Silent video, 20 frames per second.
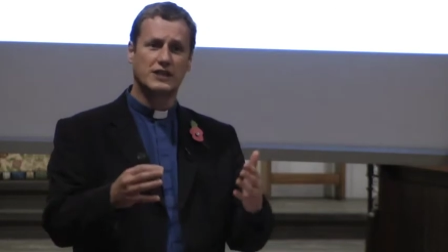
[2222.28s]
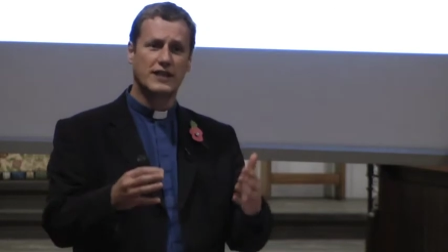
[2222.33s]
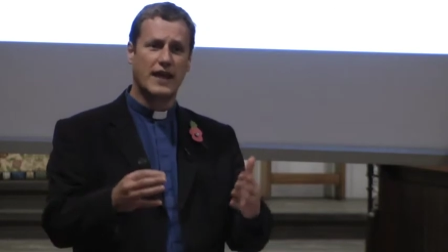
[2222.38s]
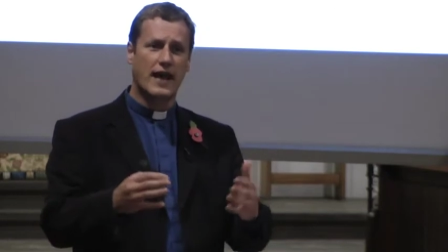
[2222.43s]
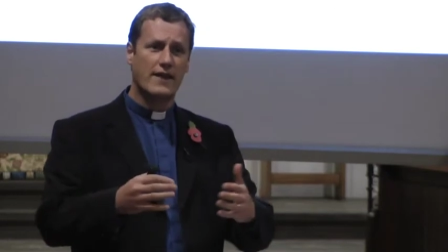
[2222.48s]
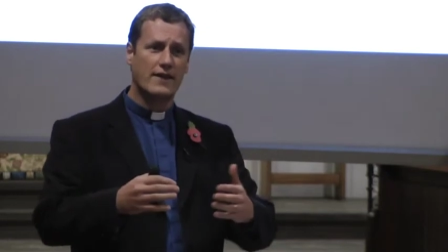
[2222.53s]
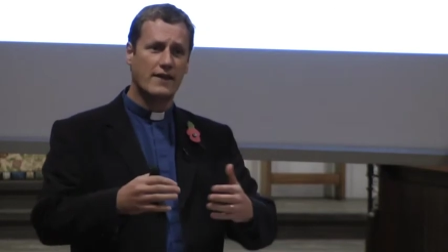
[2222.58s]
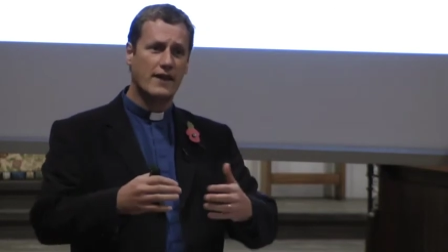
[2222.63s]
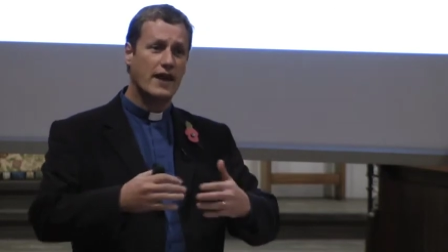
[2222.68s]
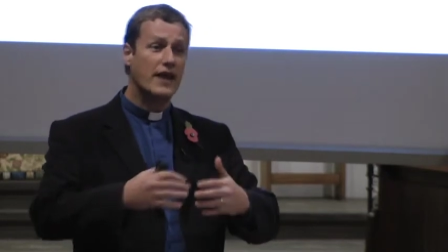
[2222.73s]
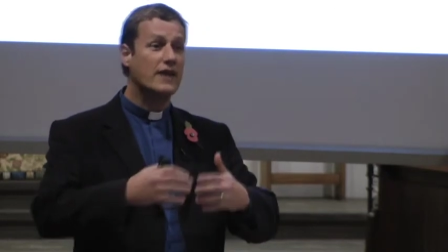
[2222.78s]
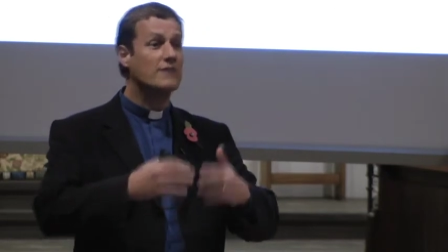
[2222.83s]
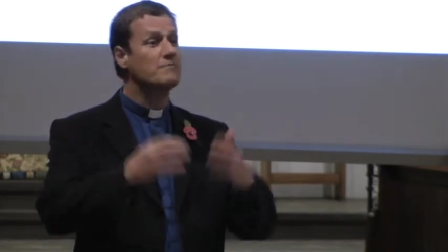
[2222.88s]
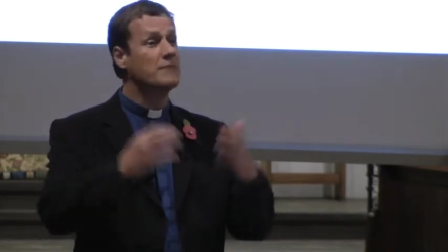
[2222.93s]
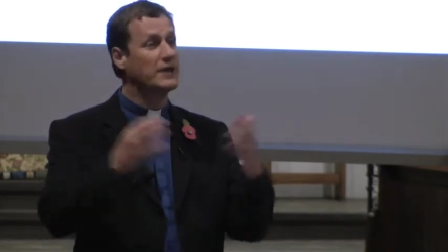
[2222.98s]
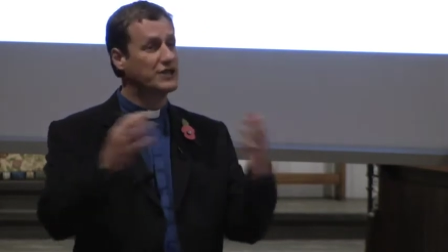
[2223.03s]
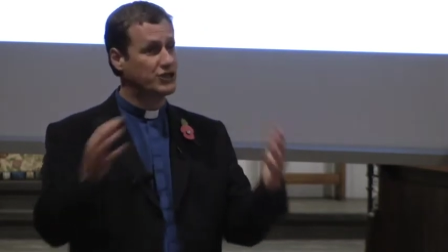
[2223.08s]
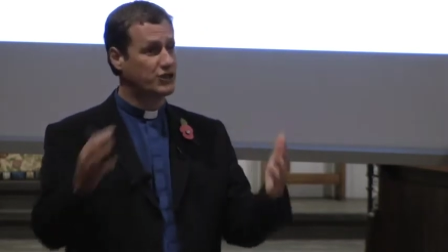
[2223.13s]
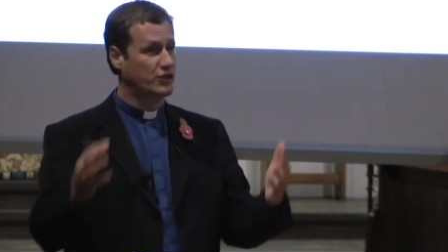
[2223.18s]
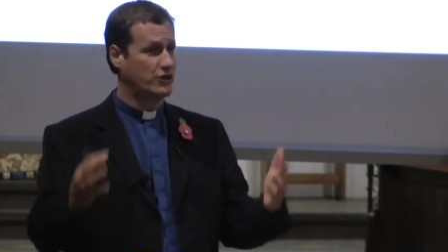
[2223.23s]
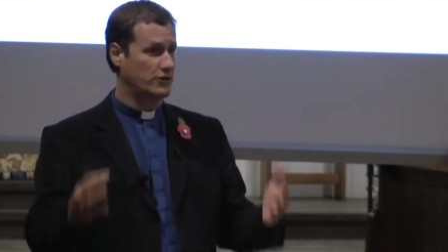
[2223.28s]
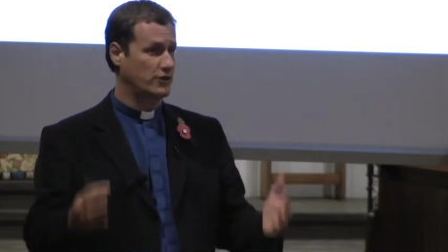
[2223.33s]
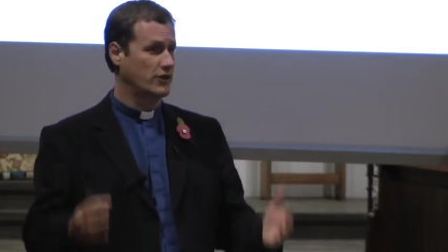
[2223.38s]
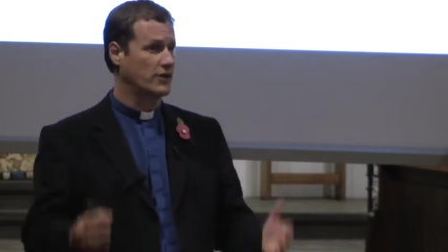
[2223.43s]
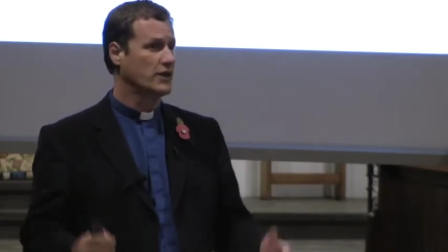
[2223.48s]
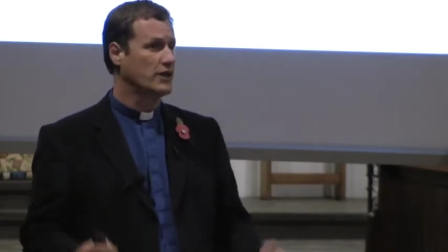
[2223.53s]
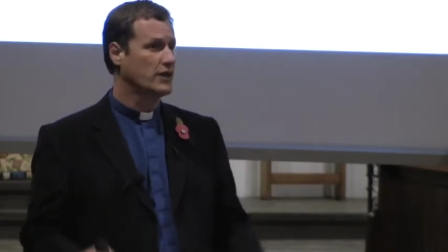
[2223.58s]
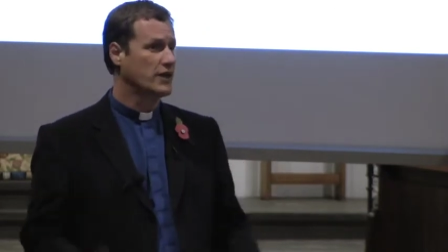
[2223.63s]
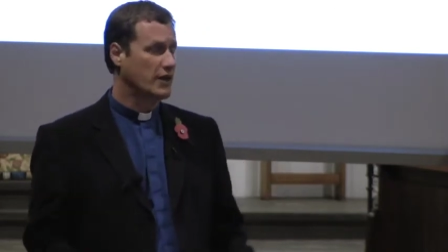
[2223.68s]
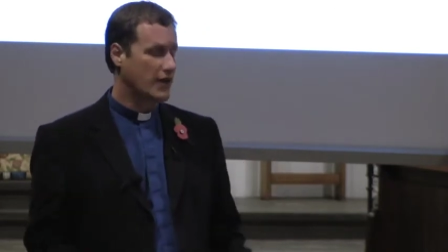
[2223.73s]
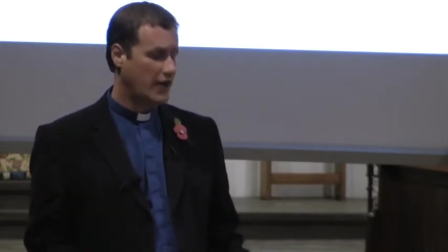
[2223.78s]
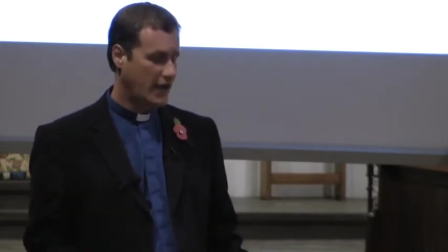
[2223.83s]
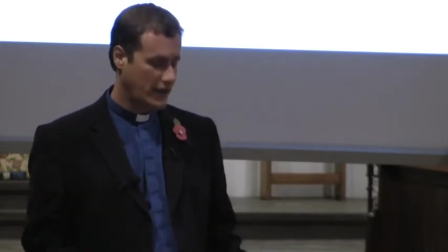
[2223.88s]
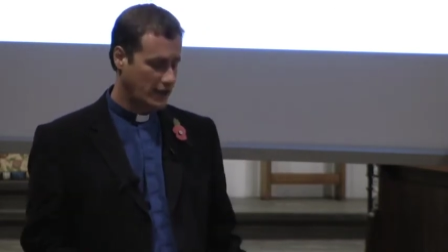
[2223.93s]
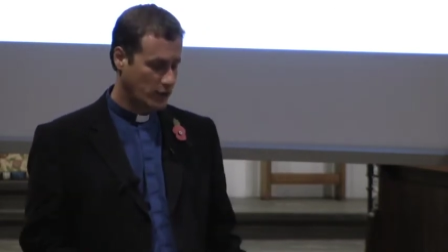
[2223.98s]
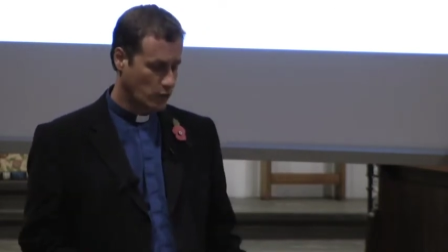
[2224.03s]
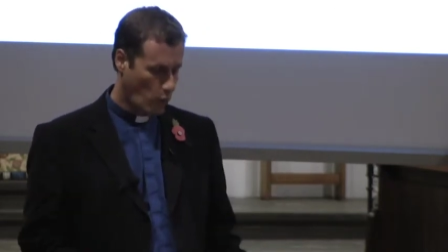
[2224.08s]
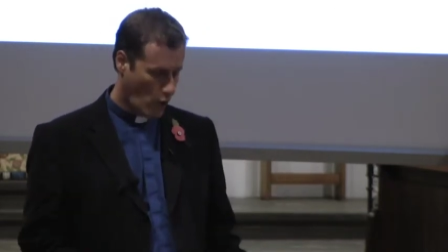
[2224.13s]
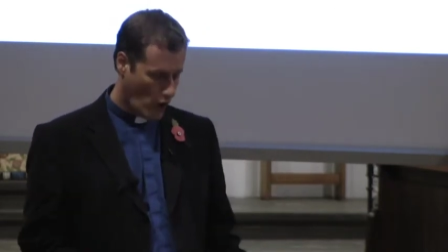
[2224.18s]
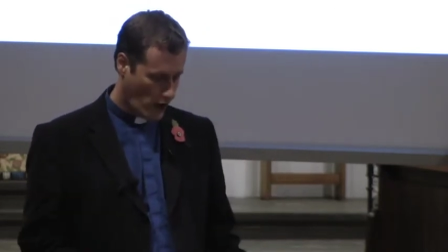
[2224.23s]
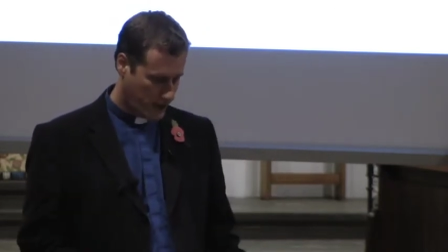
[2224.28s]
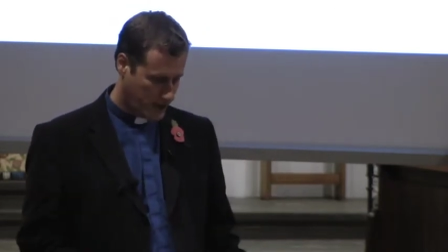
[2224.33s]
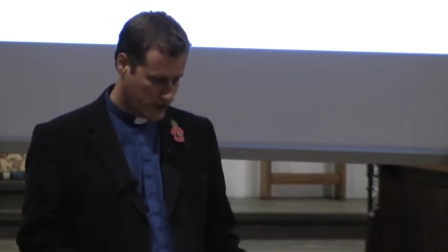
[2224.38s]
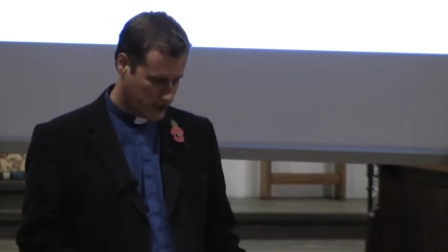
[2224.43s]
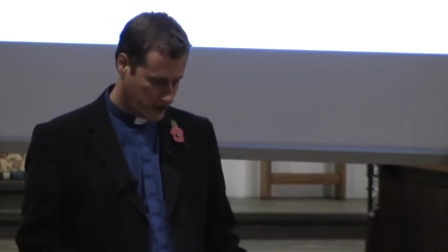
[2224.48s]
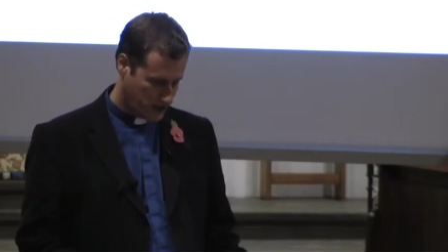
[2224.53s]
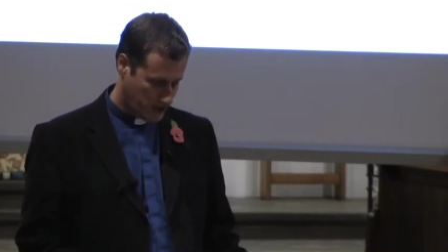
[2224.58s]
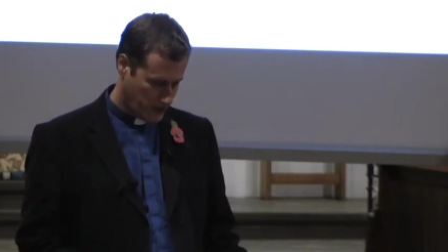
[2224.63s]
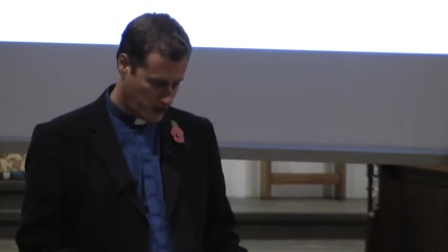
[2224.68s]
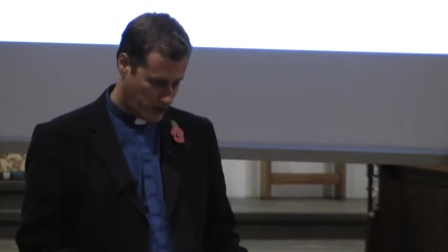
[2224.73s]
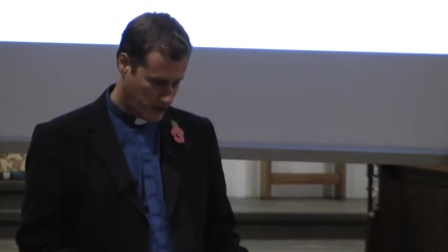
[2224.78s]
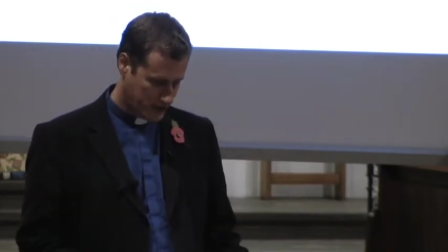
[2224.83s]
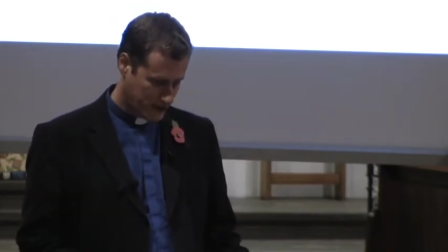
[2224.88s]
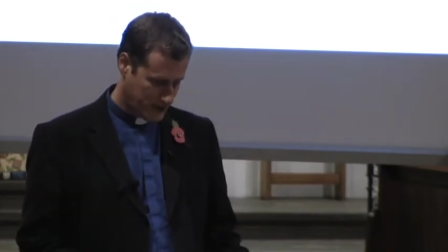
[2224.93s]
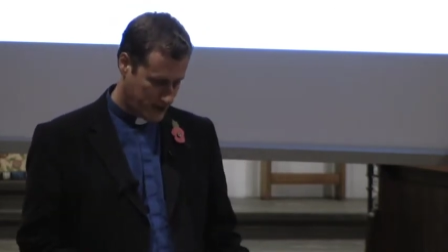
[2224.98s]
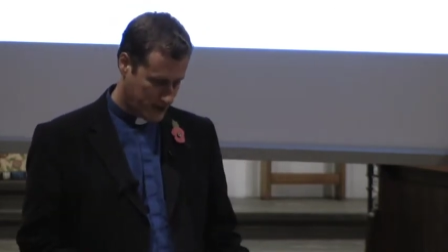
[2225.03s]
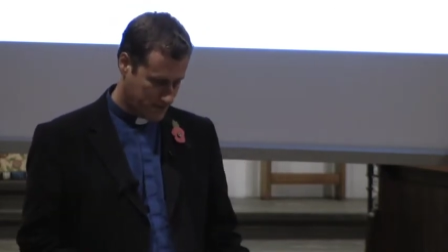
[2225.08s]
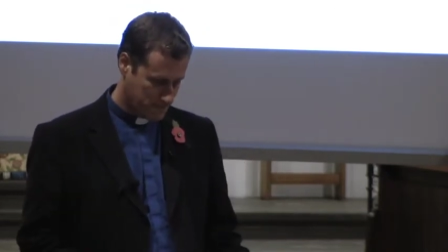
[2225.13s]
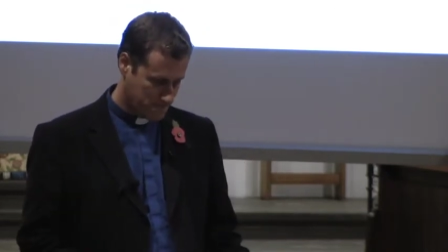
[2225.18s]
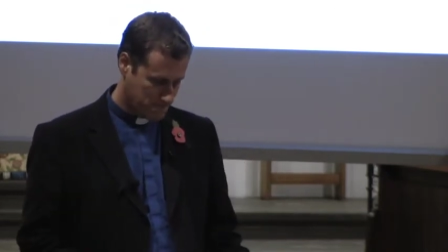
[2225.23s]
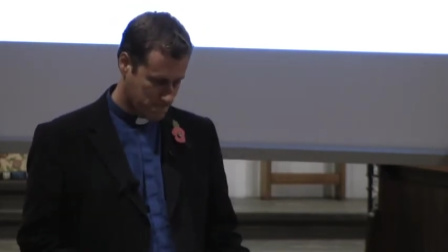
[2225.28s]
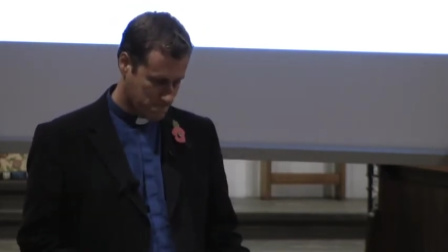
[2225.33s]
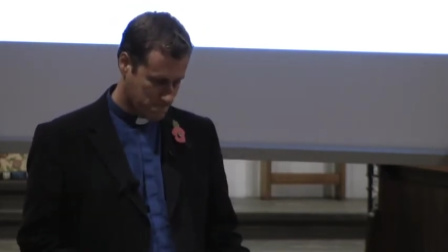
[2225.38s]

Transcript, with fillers: together in mission in the wider community?